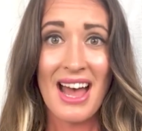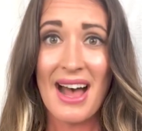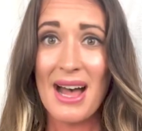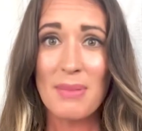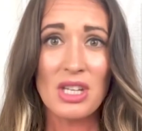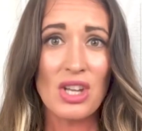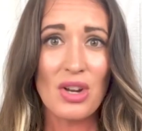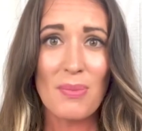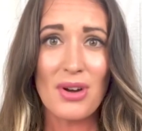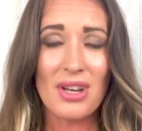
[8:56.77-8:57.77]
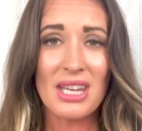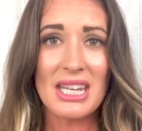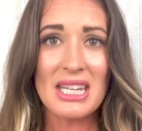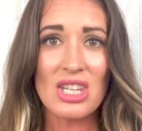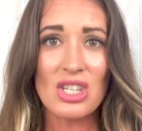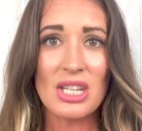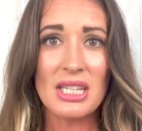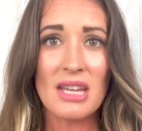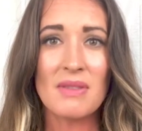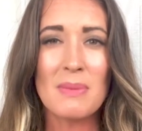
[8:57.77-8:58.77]
Omnichannel marketing
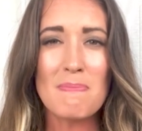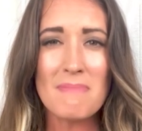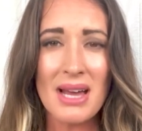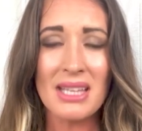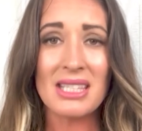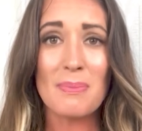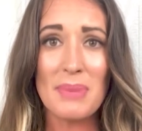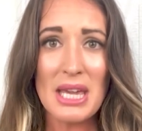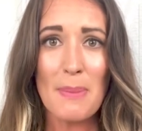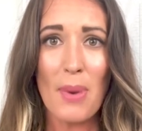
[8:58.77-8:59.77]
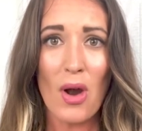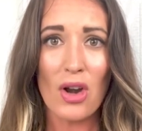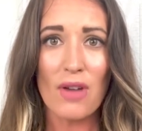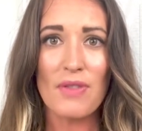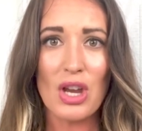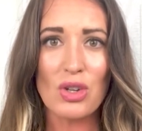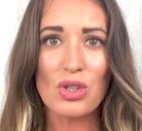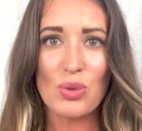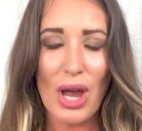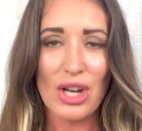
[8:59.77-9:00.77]
initiatives must be a part of their
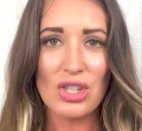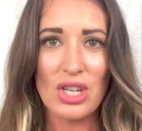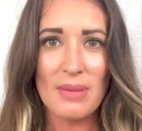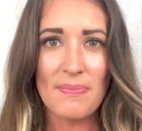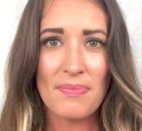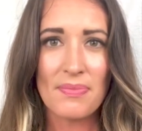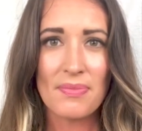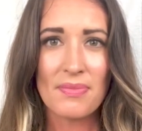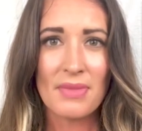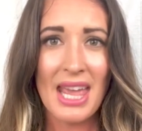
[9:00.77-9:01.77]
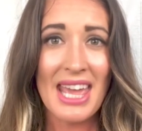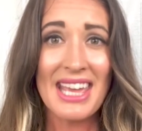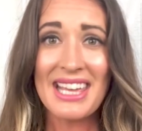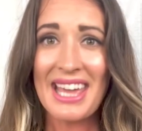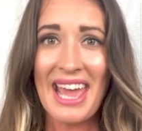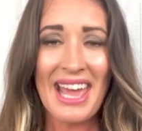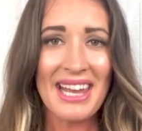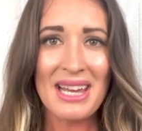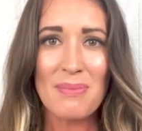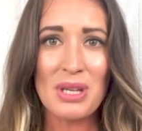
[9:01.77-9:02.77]
strategy. It
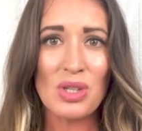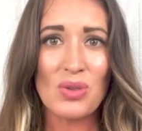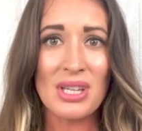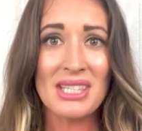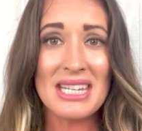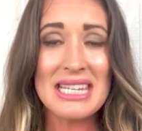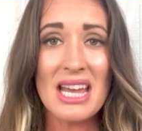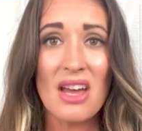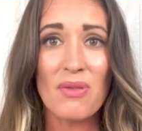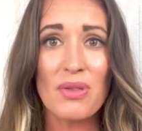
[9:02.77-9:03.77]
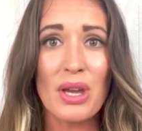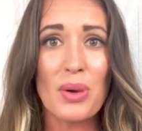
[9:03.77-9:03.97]
cannot be stressed enough that